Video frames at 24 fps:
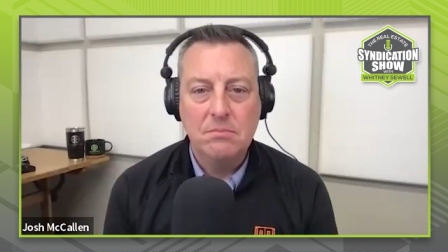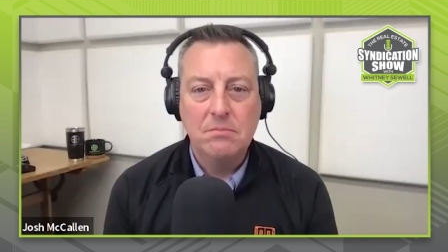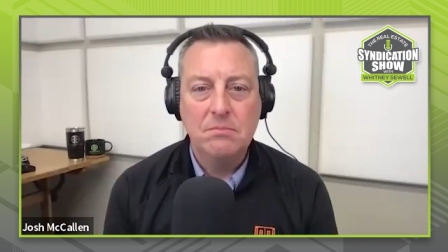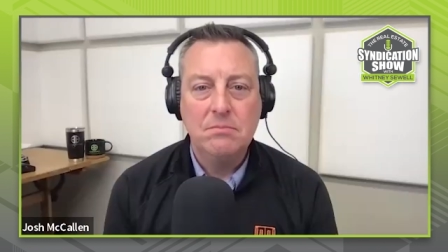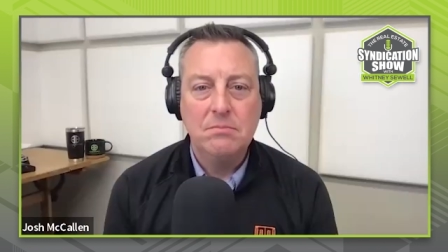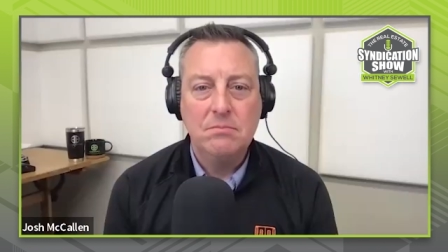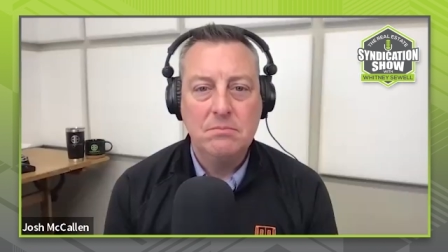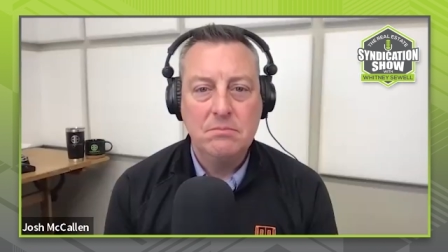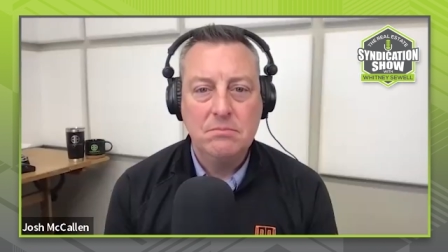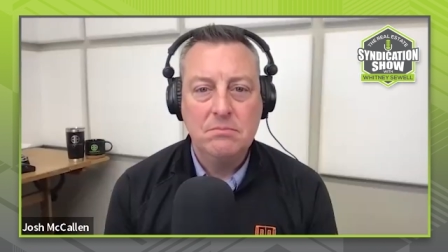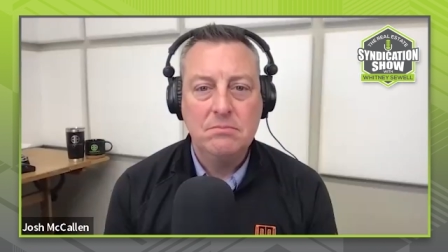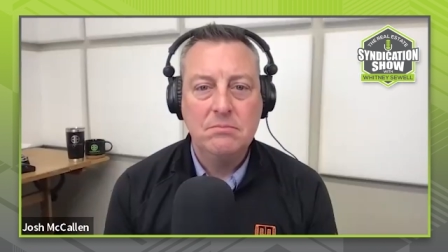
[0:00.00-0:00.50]

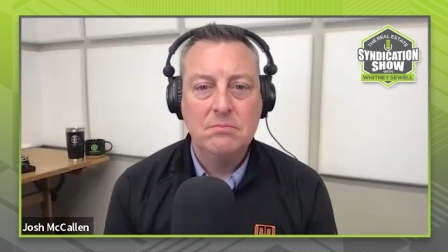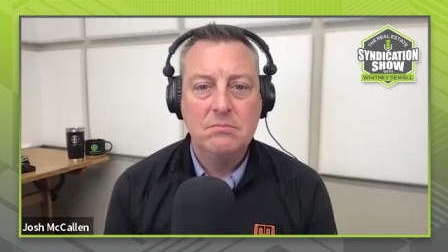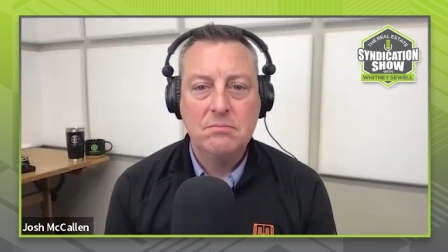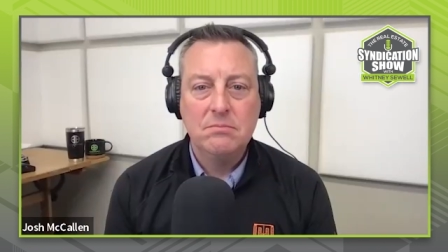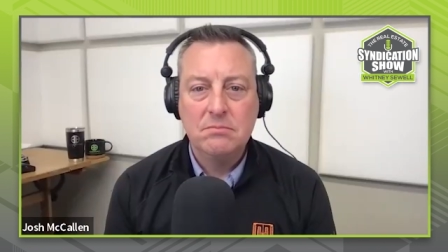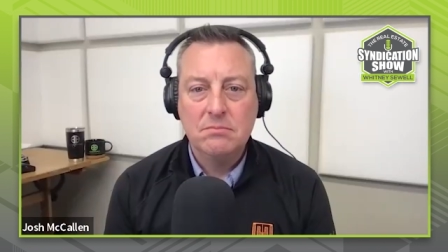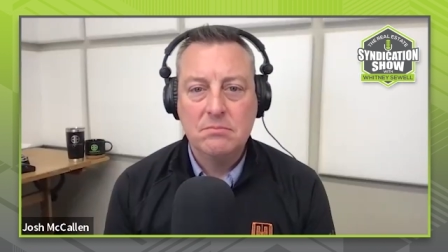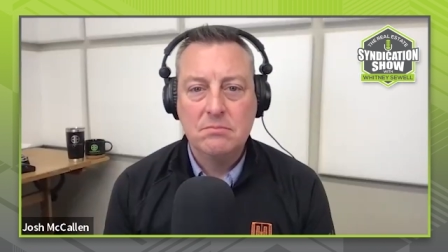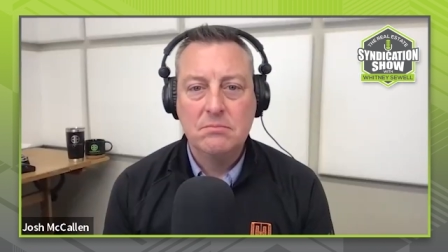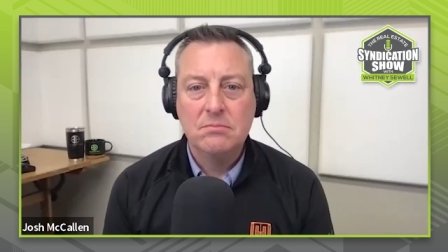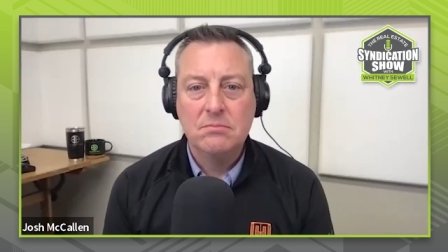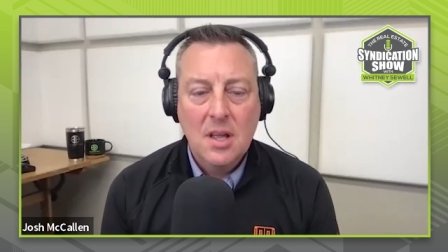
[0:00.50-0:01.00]
management side,
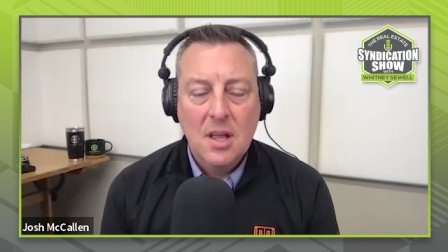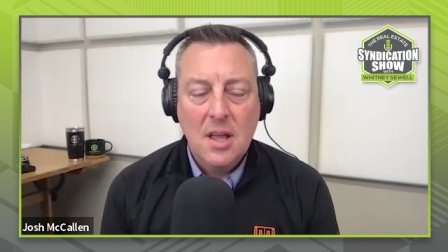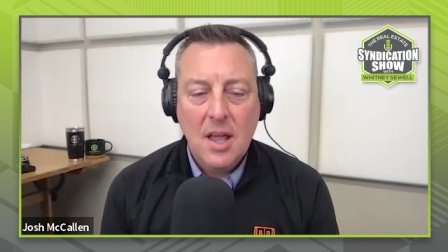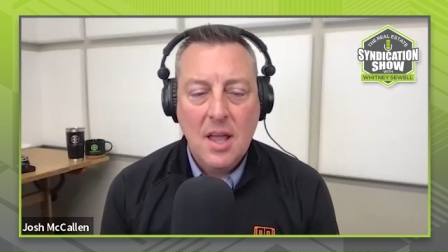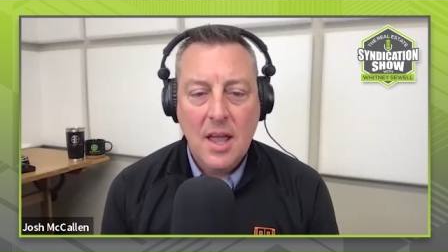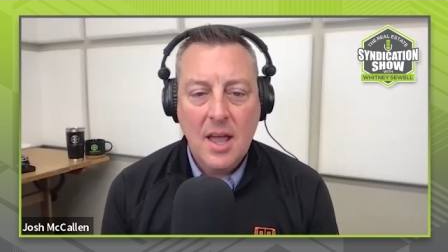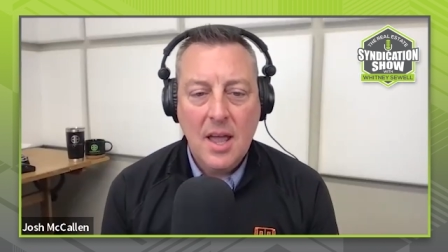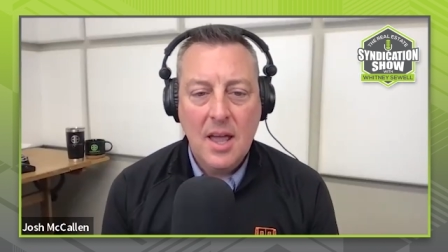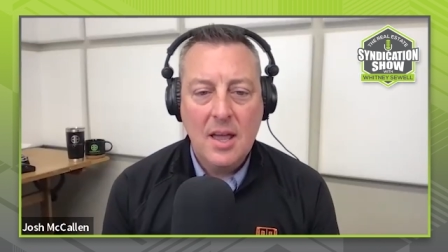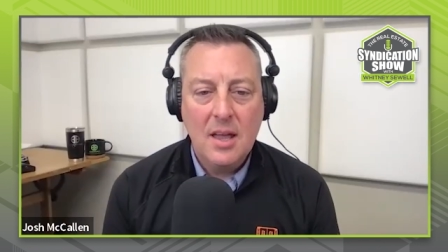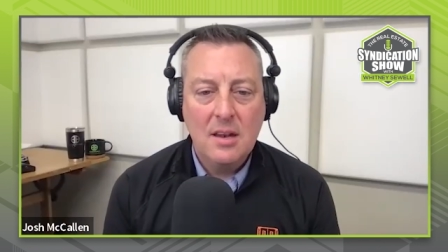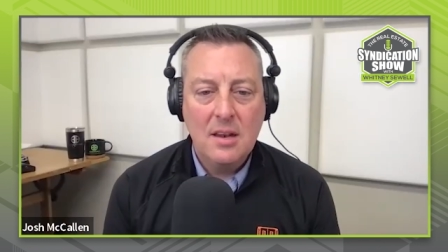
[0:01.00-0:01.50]
yeah.
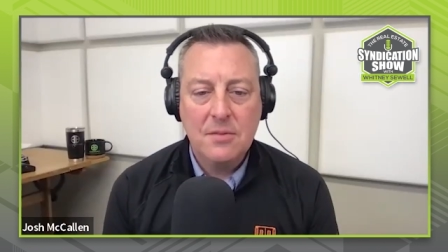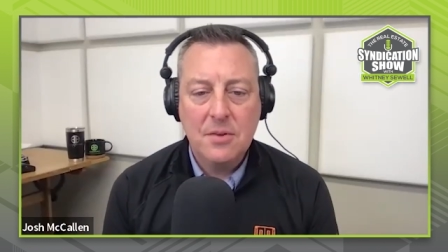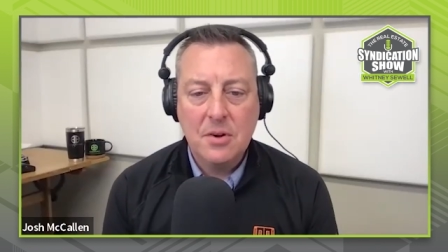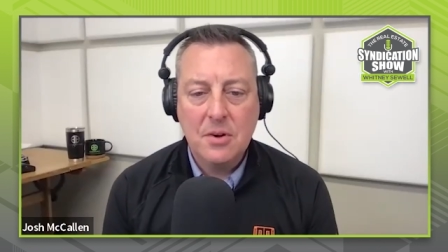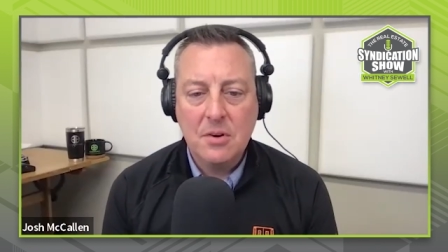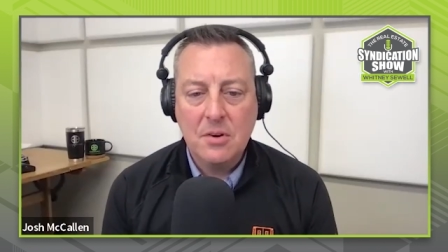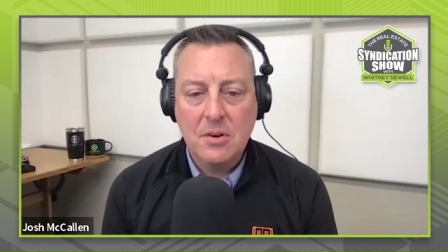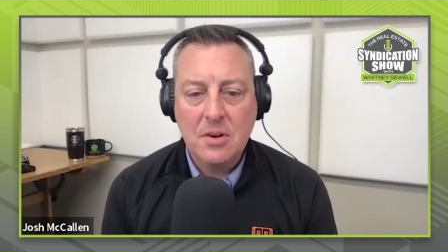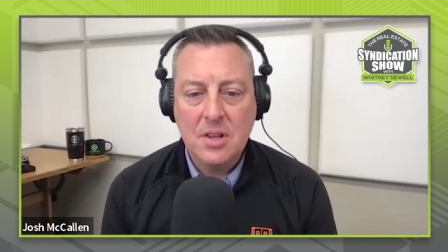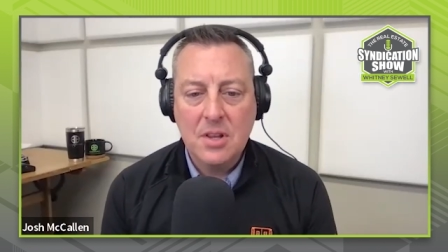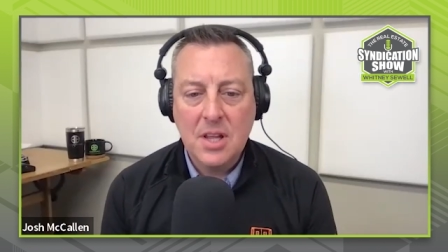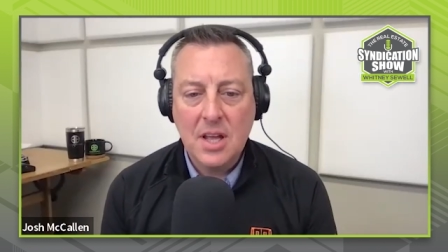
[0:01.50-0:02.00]
And if
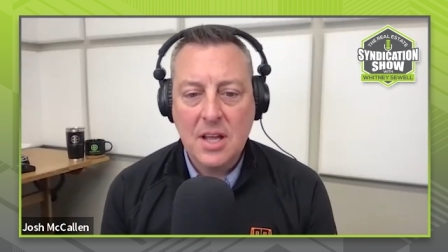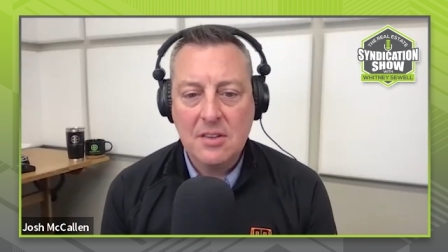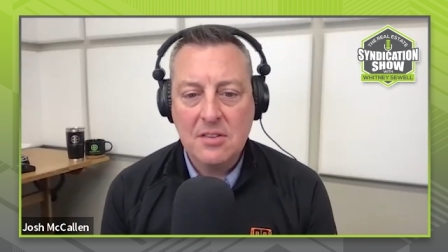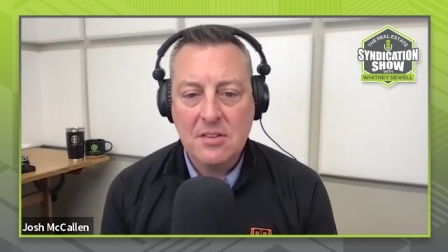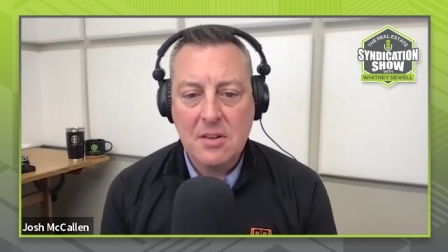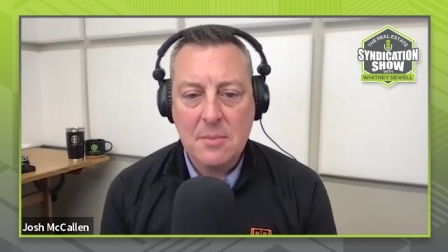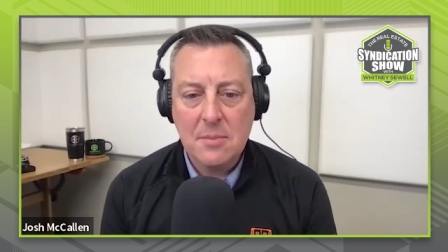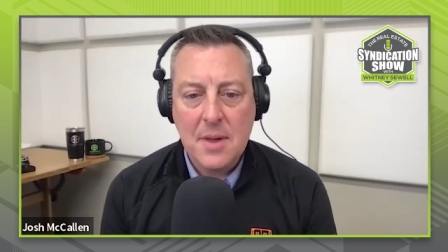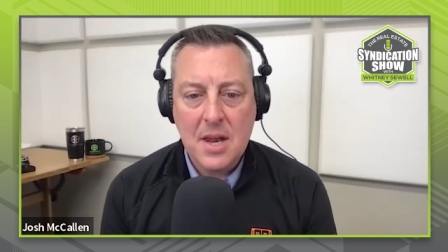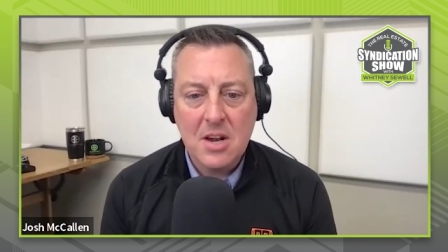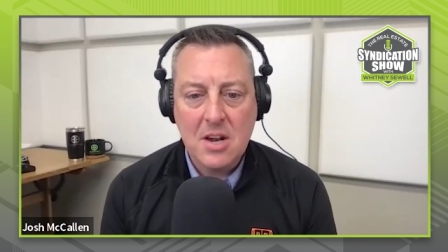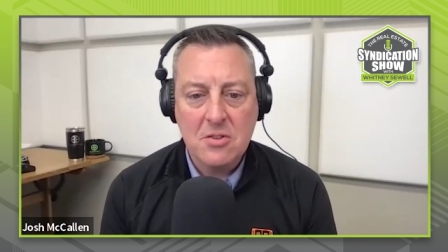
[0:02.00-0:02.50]
you're in the
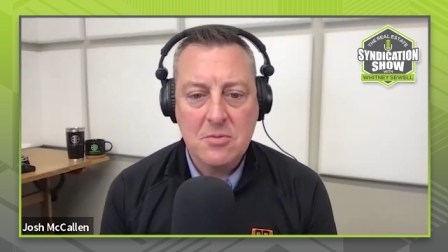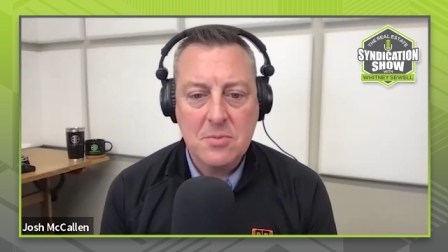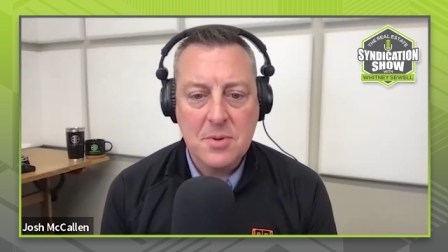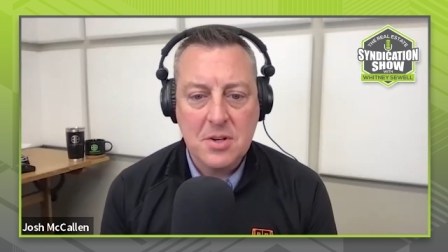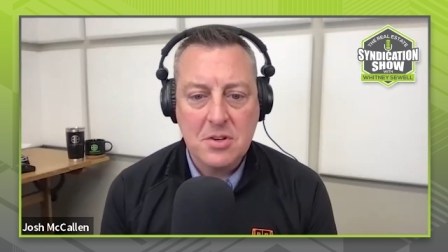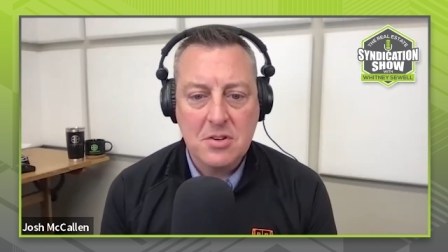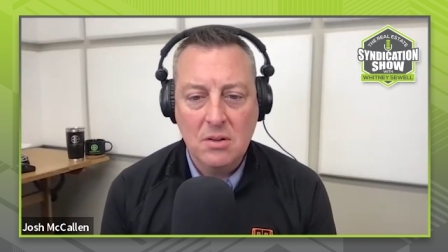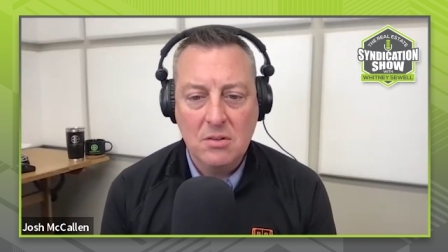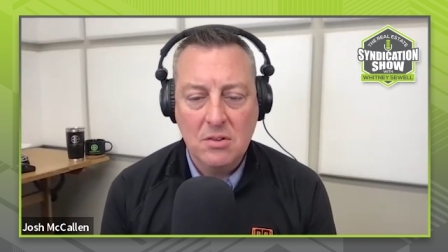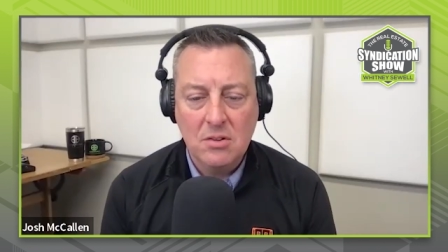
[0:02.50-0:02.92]
asset management,